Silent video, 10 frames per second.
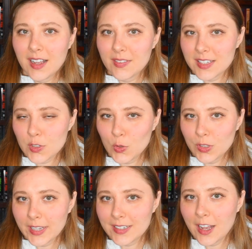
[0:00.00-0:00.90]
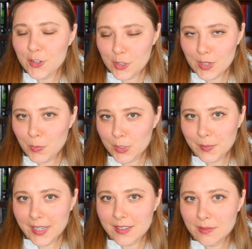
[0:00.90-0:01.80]
This whole like not judging books
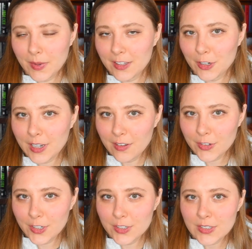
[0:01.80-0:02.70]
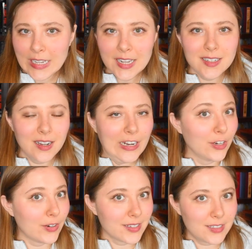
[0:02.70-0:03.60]
by their covers, not
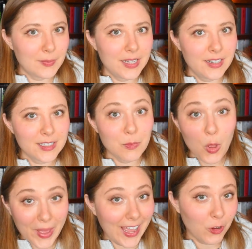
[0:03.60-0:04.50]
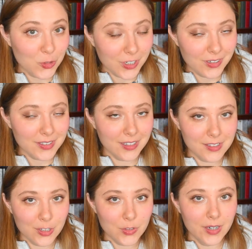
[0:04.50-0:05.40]
underestimating small packages,
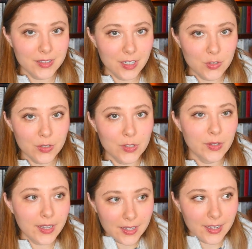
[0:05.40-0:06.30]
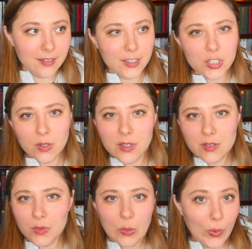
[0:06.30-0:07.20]
etc., etc. So like again, the show
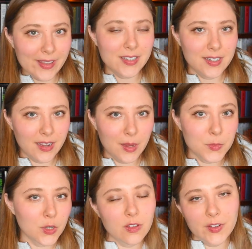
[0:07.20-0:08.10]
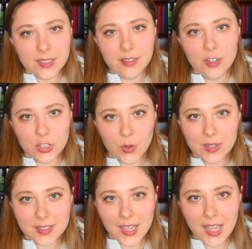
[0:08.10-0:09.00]
doesn't really waste time. So the fact that it showed
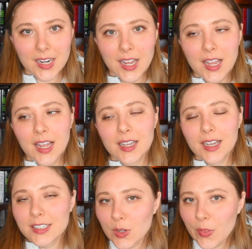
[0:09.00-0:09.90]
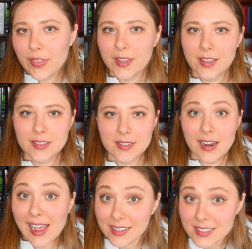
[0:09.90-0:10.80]
us that, I don't think is an
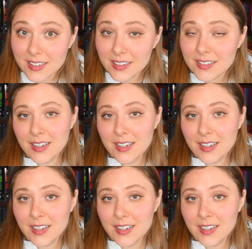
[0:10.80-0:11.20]
accident.